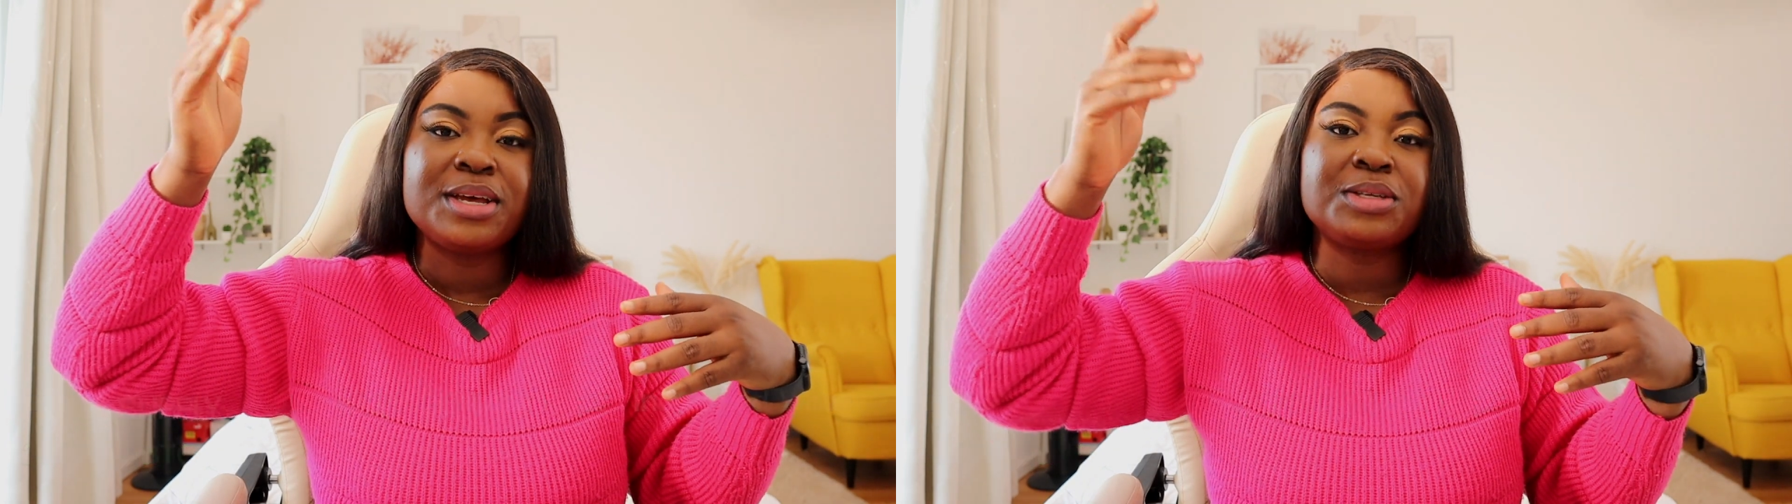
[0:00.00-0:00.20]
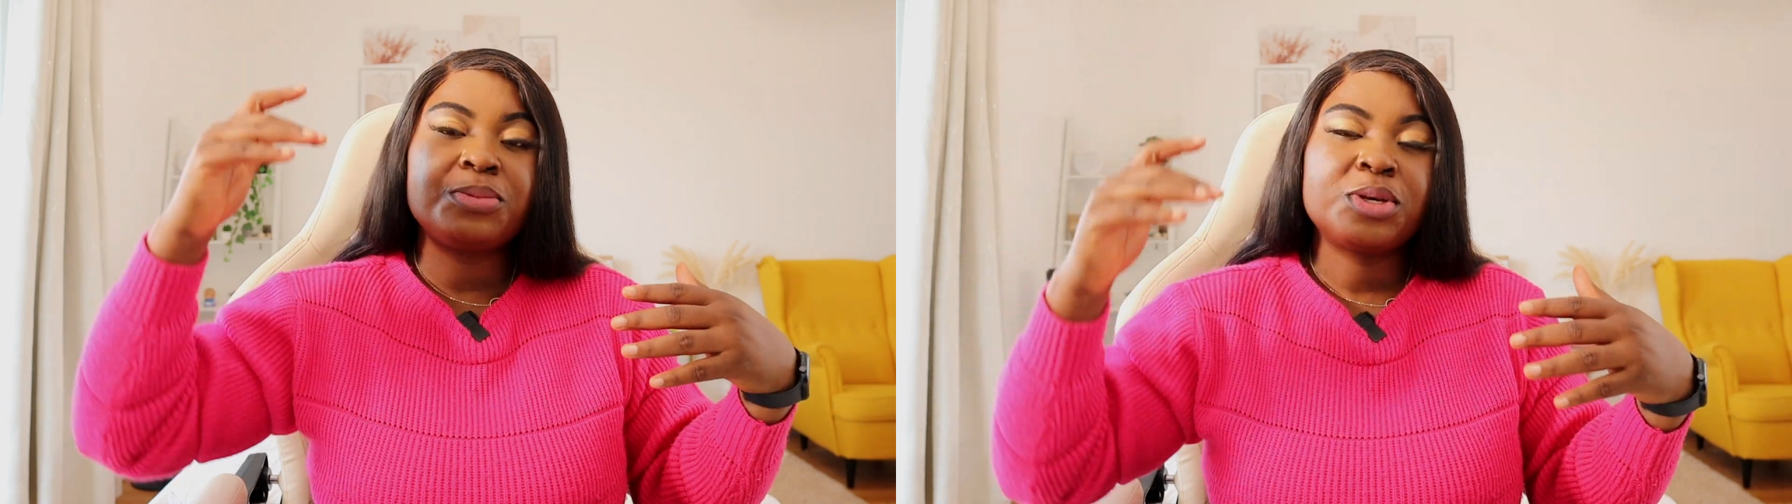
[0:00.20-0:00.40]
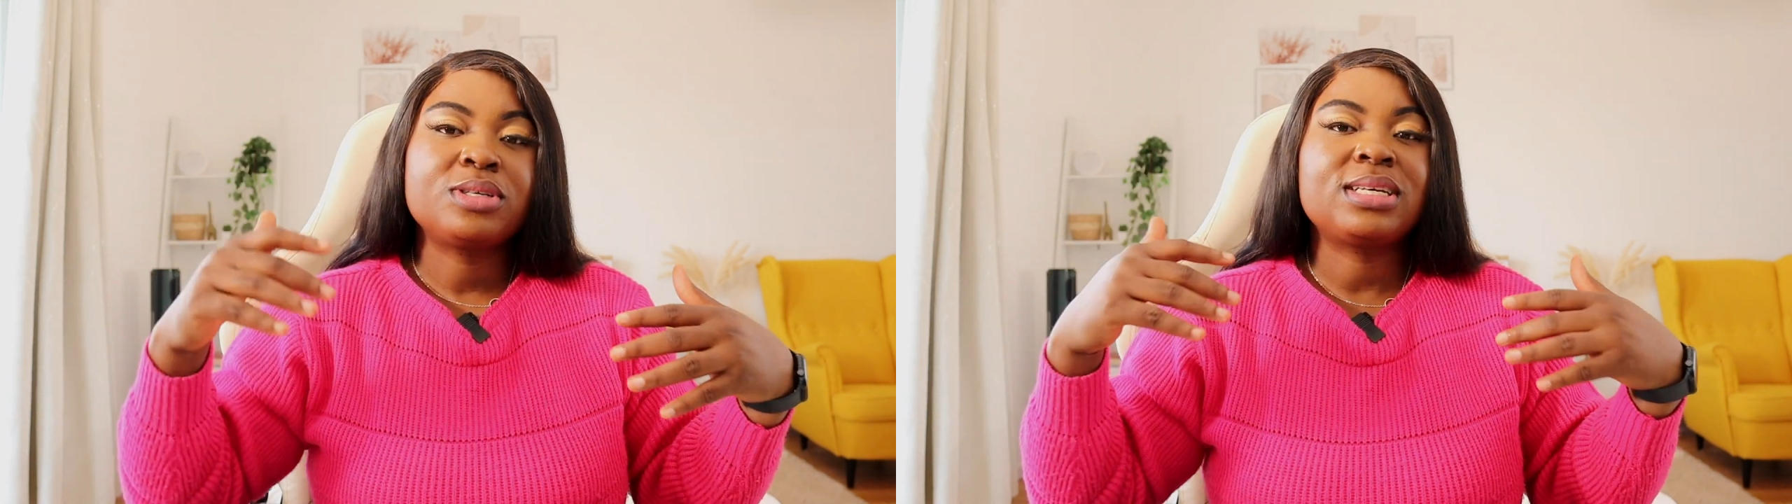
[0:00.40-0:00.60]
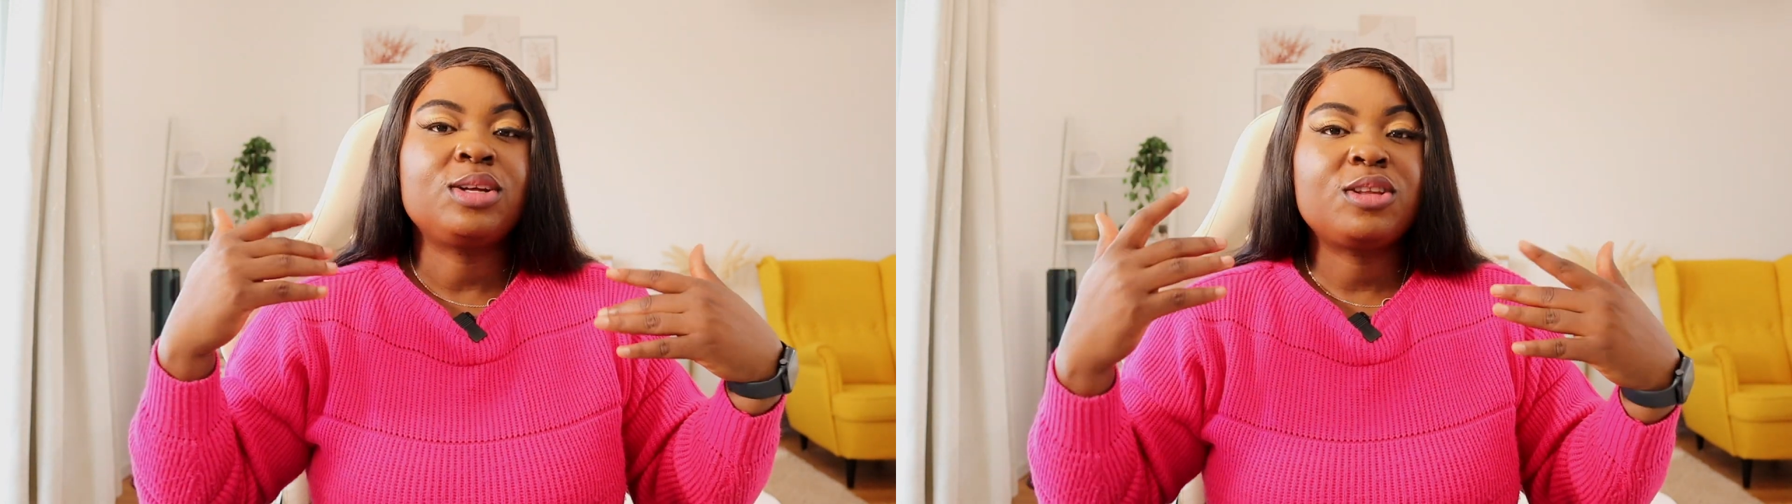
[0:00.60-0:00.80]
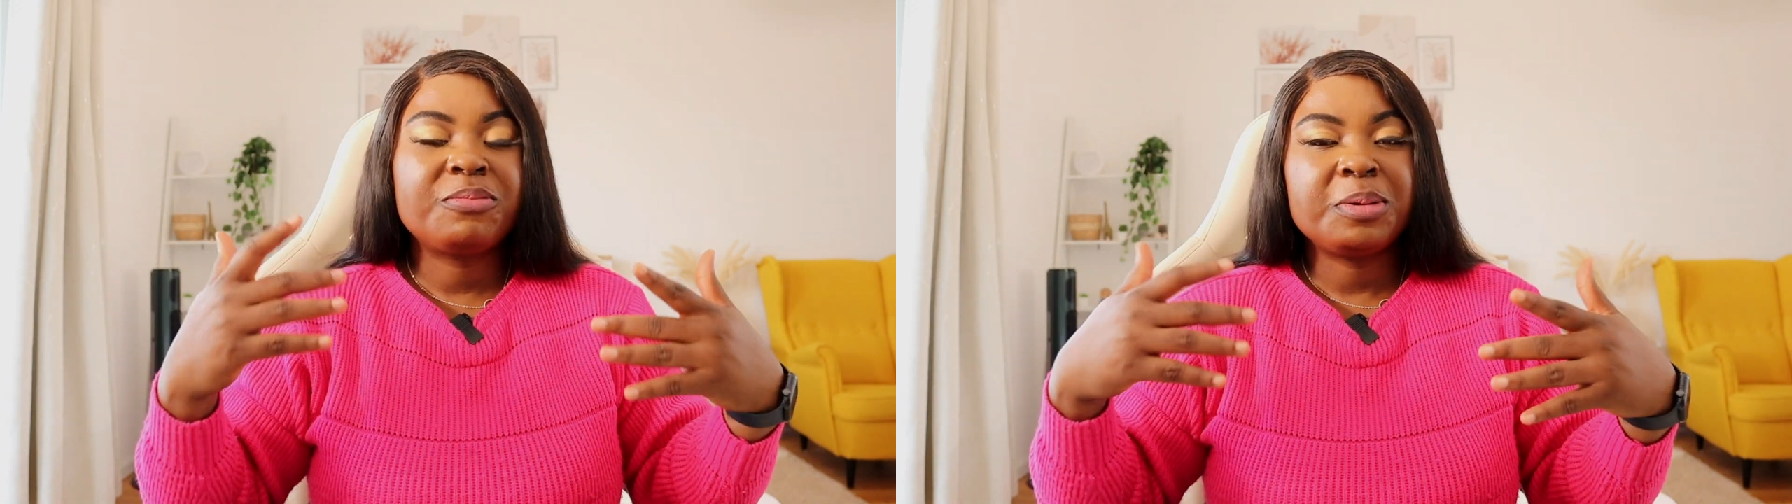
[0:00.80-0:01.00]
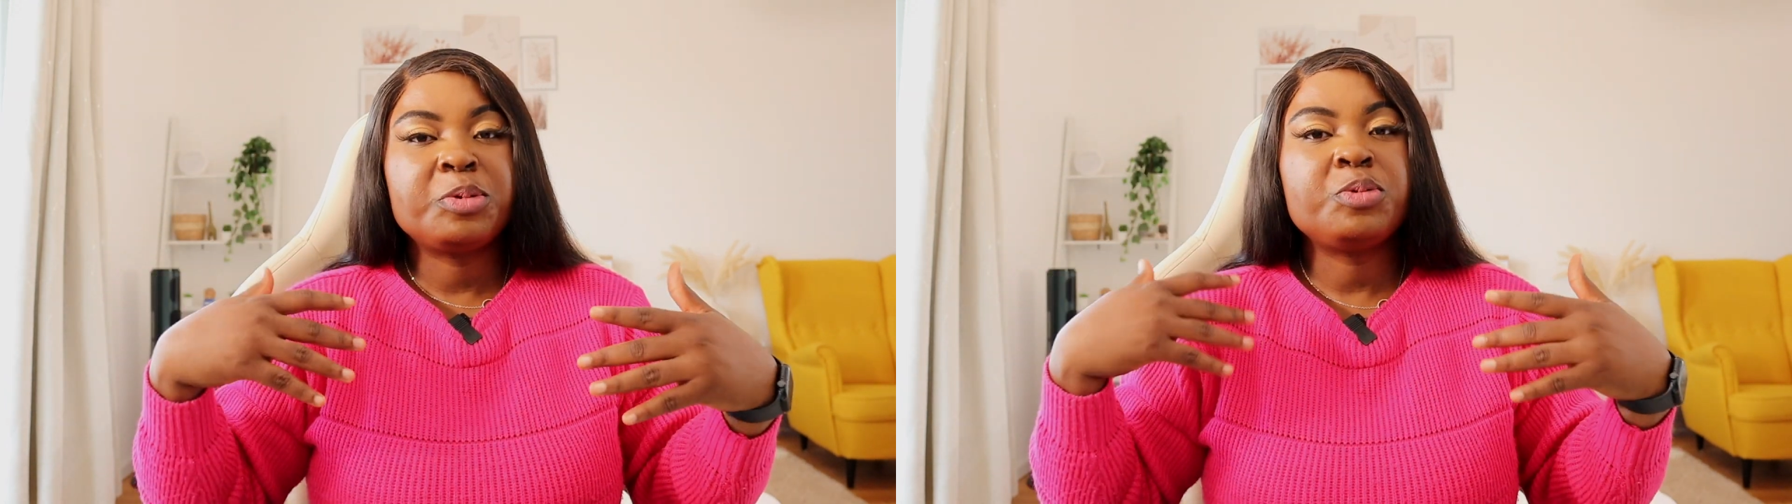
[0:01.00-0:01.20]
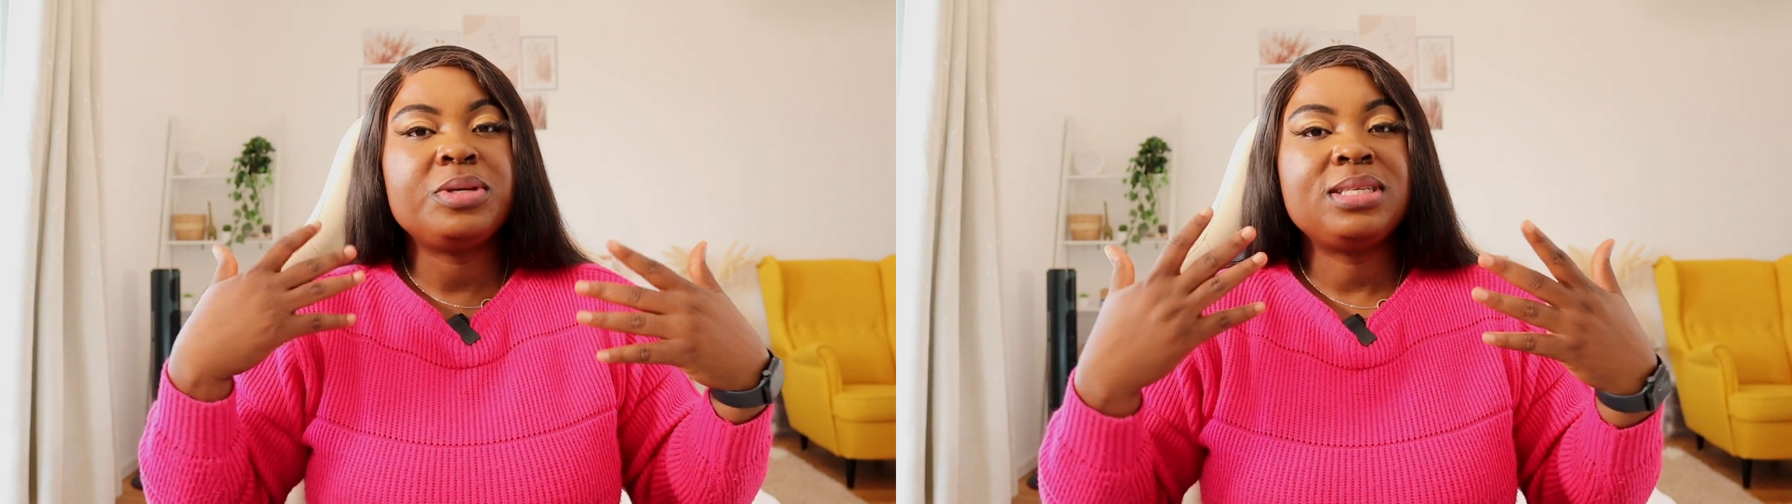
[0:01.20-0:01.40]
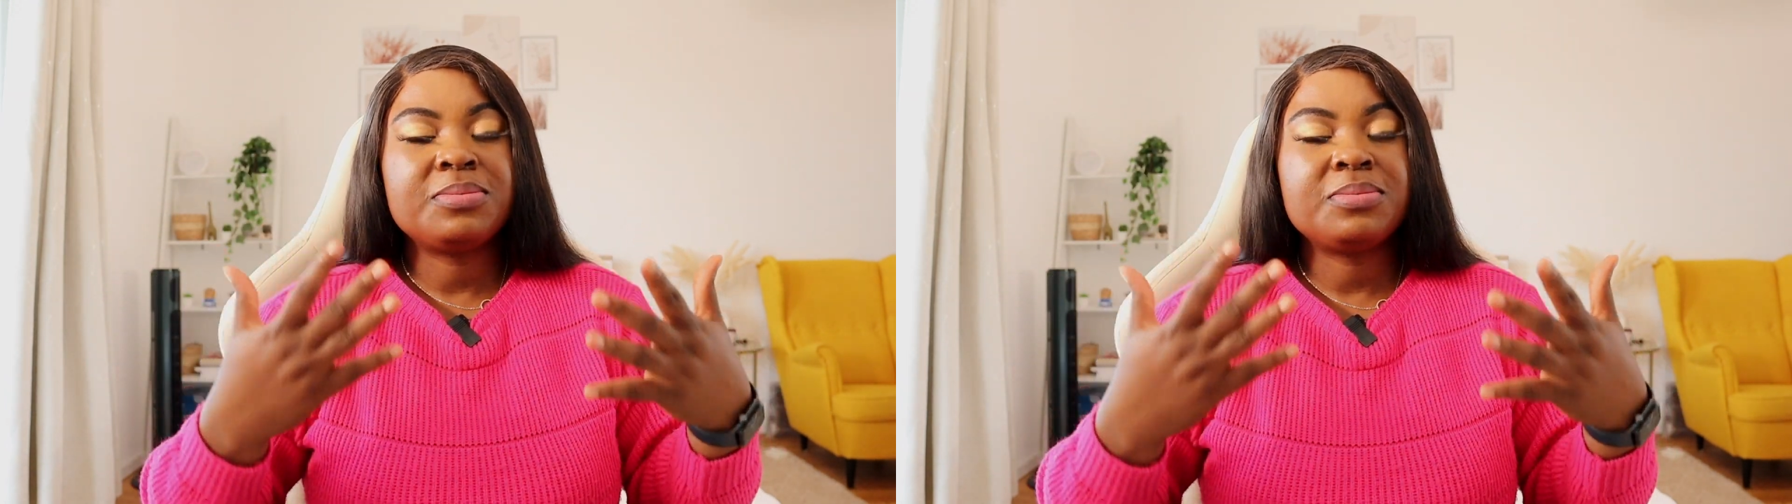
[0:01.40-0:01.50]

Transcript: So because a lot of people will be